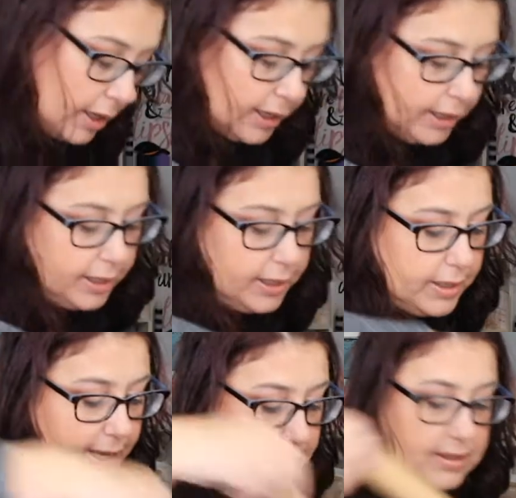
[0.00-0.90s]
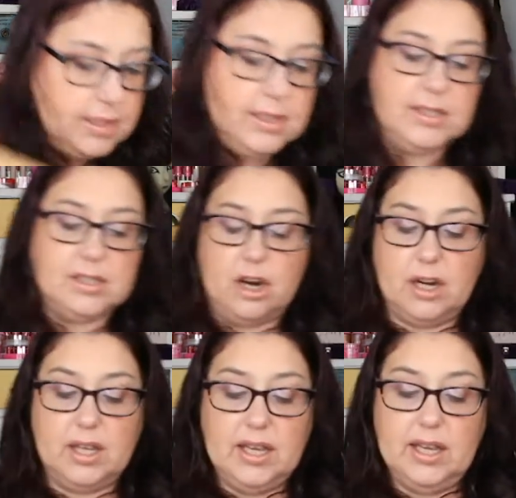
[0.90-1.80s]
And next is
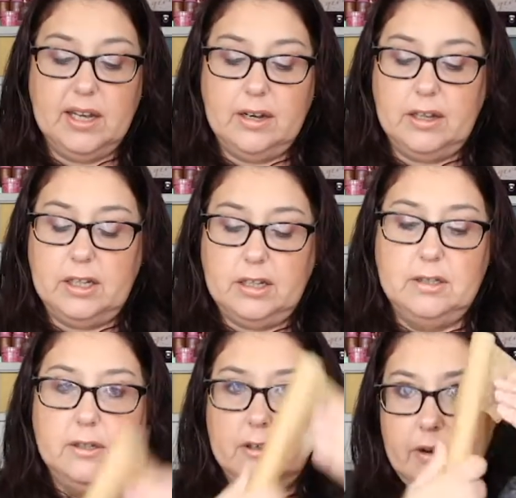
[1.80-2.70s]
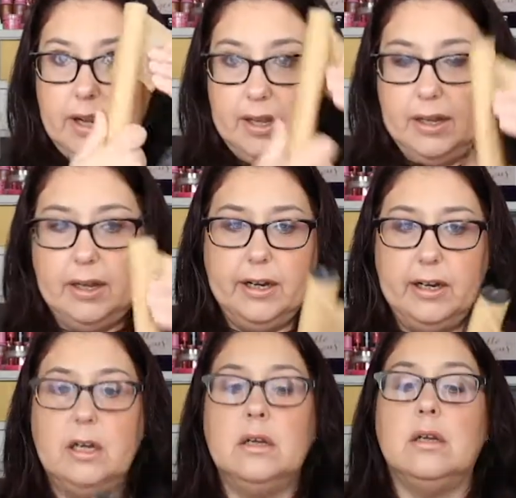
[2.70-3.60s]
our candle right
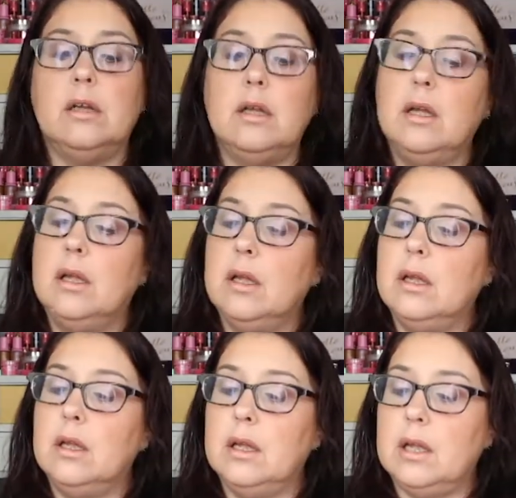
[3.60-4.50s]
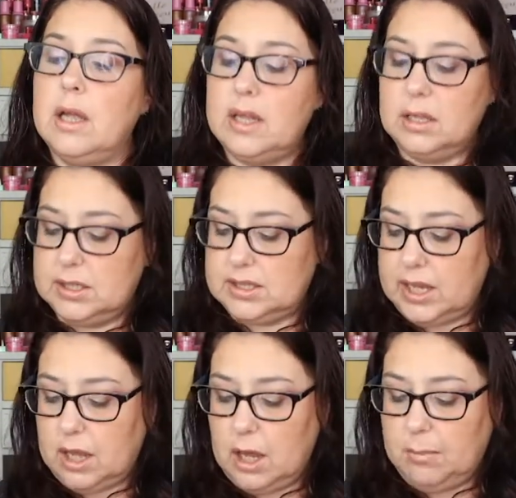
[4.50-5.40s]
here. And it looks
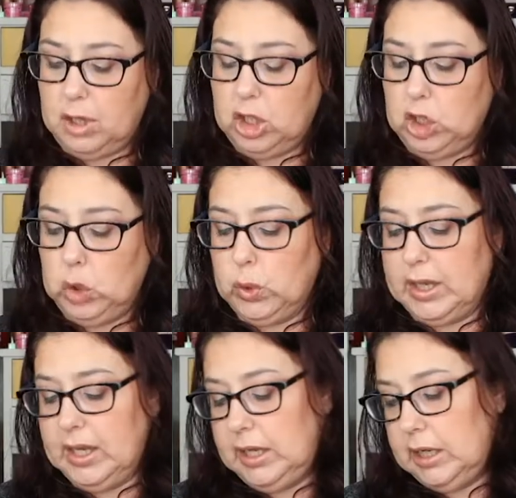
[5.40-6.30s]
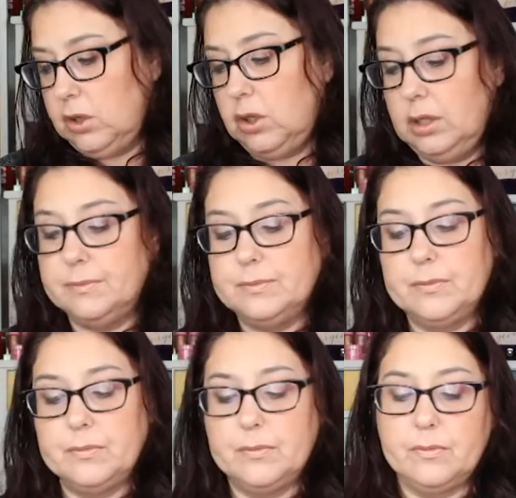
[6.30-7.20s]
like a blue candle.
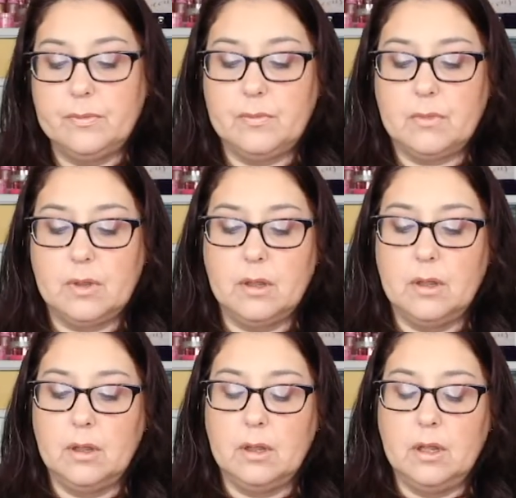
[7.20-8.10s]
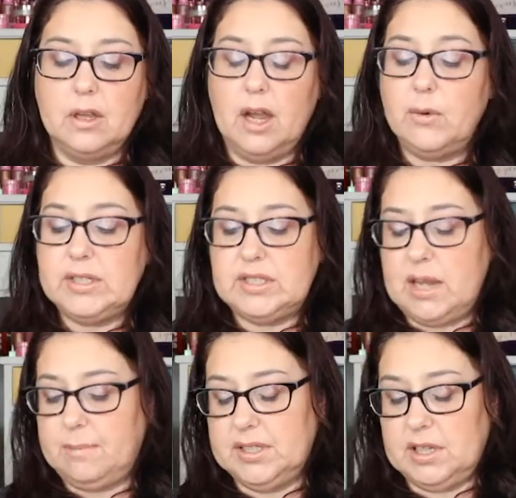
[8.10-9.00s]
You always
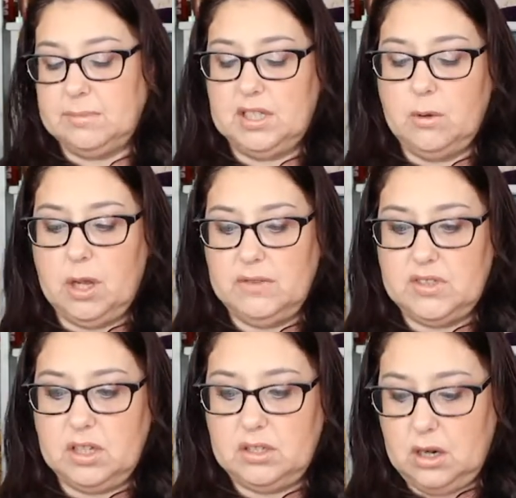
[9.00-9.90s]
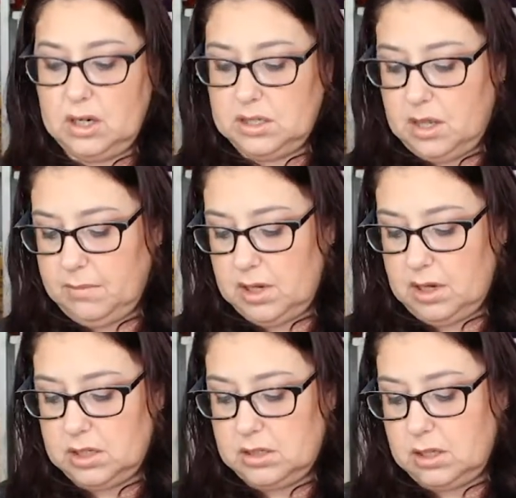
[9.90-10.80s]
take these out so long. I have such a hard time
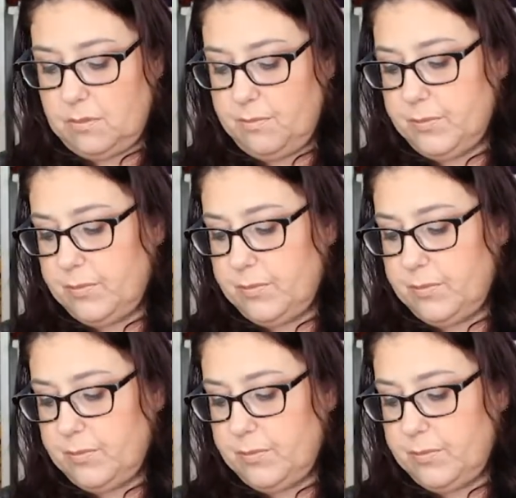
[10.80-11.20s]
getting into them.